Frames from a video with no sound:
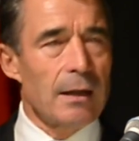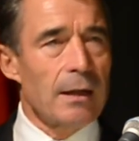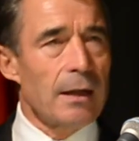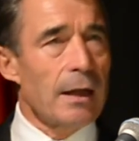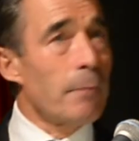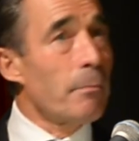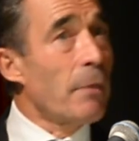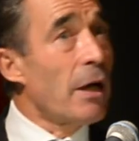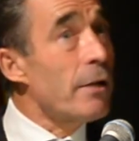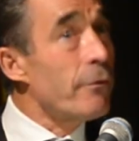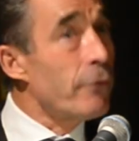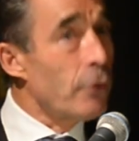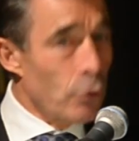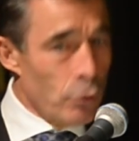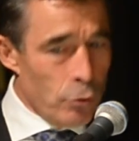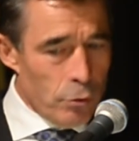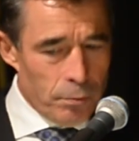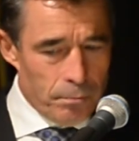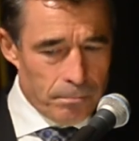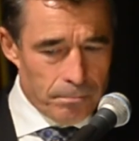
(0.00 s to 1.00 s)
In my
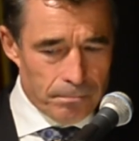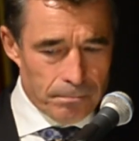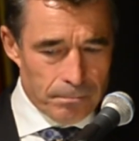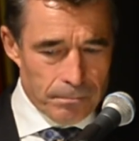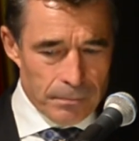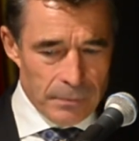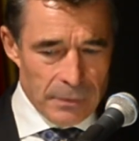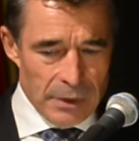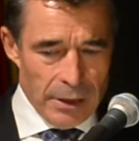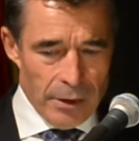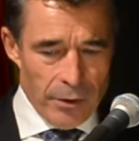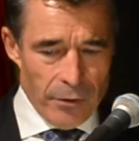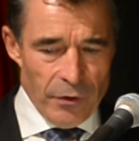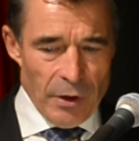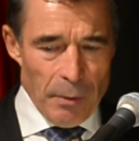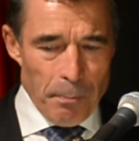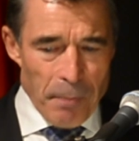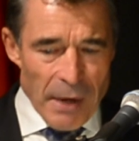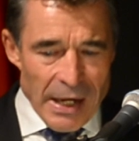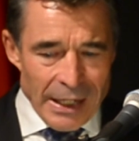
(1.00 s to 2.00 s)
view,
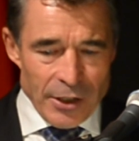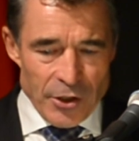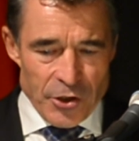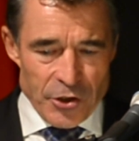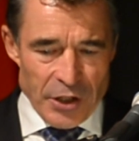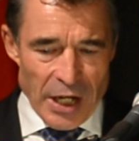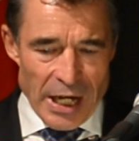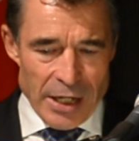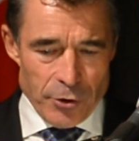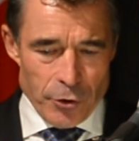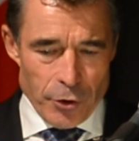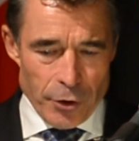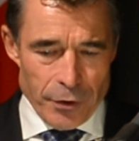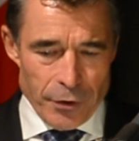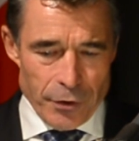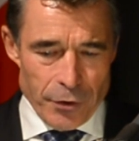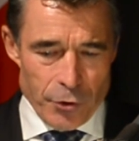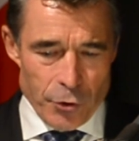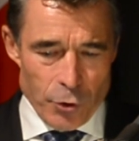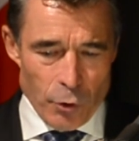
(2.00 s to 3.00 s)
the biggest
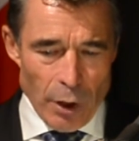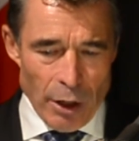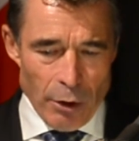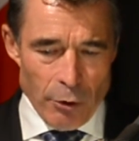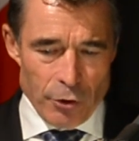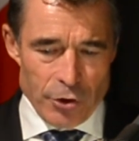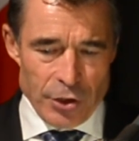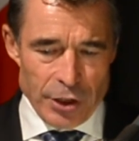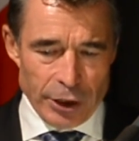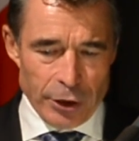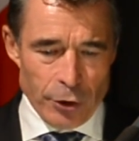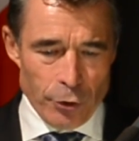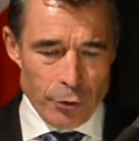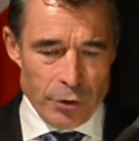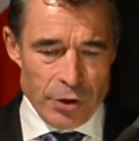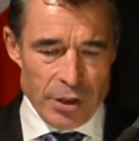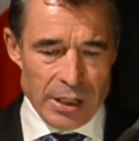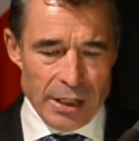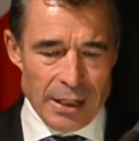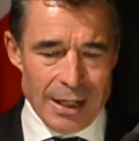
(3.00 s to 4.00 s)
dangers to our
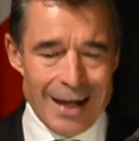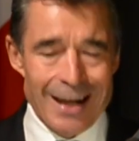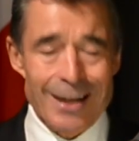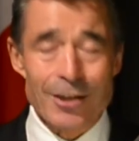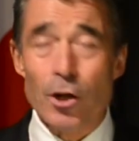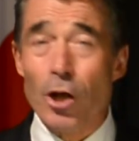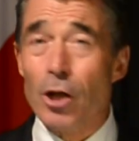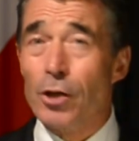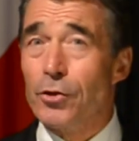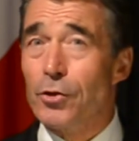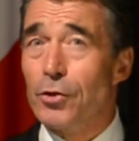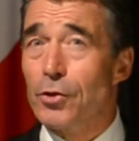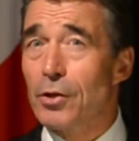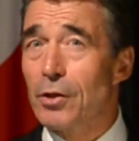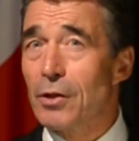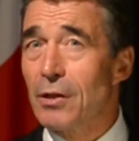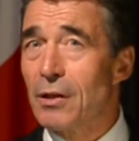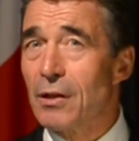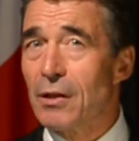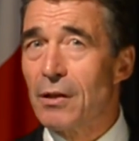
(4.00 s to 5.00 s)
security are not
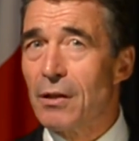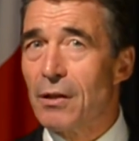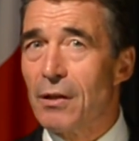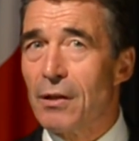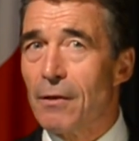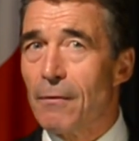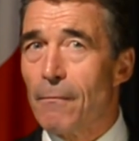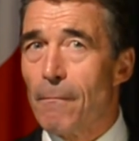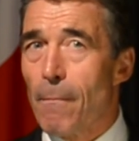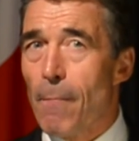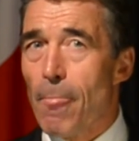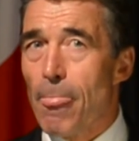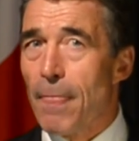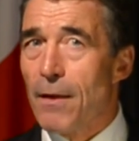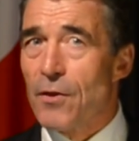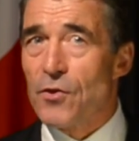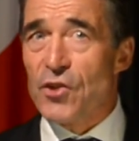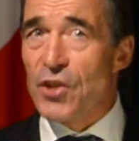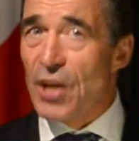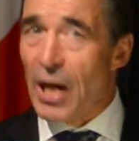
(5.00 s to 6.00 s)

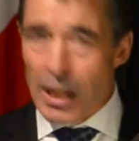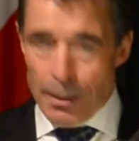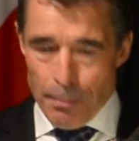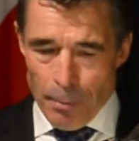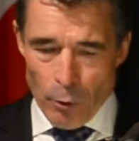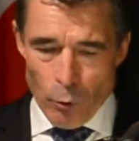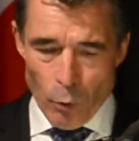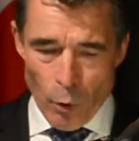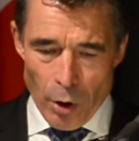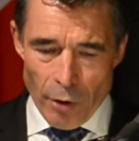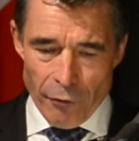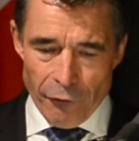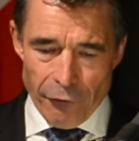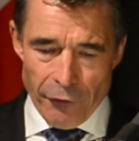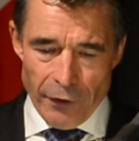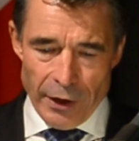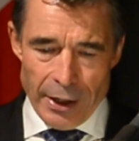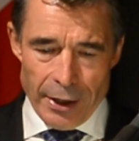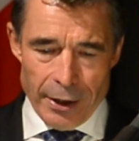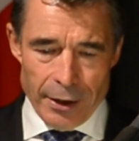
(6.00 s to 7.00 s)
cyber
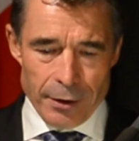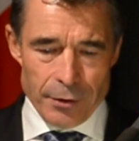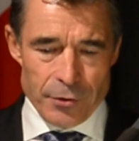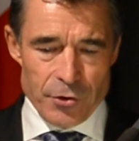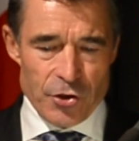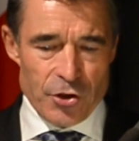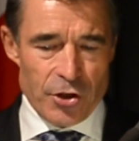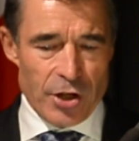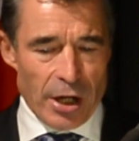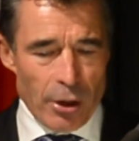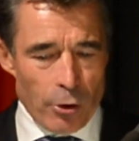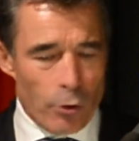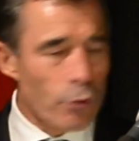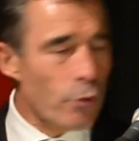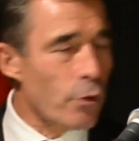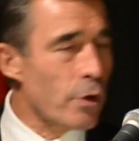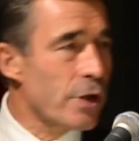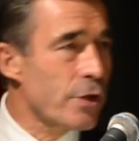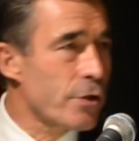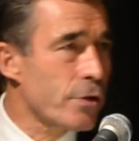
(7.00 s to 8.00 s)
warfare,
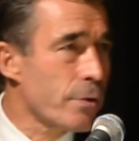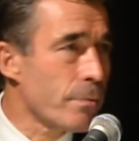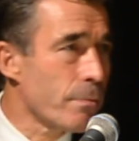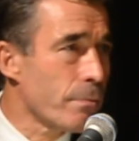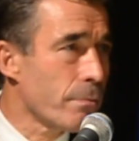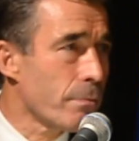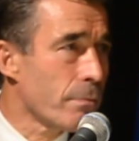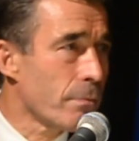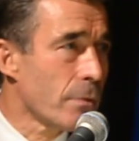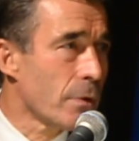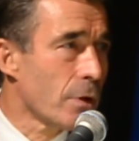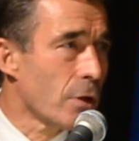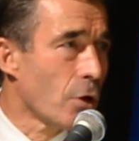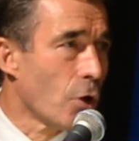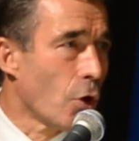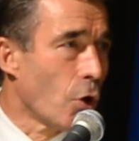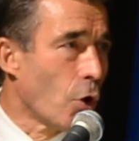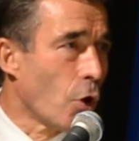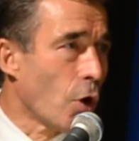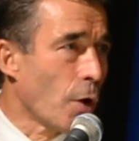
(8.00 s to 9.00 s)
terrorism,
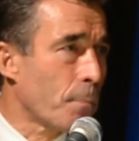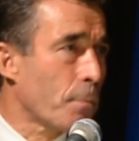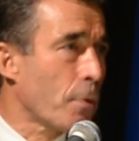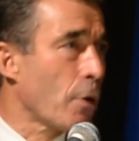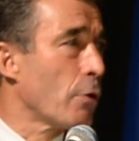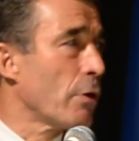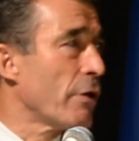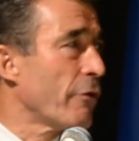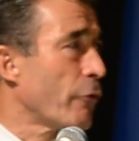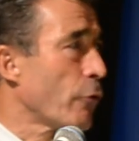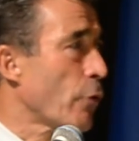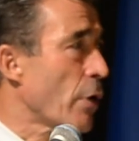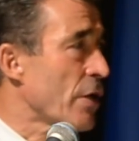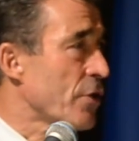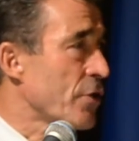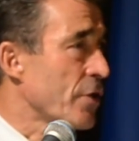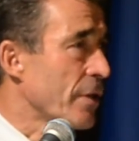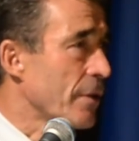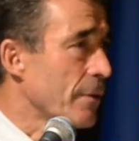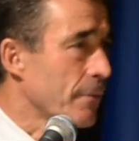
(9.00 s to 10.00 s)
or
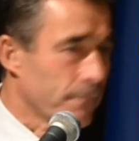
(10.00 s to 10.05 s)
proliferation.